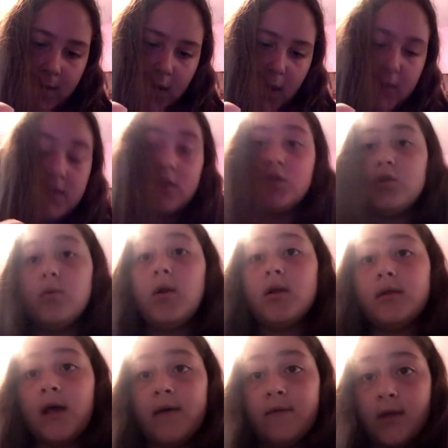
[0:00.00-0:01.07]

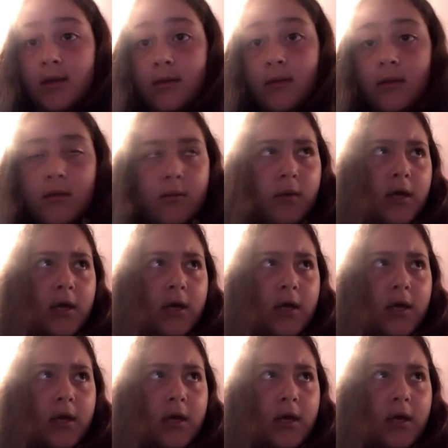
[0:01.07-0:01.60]
11th.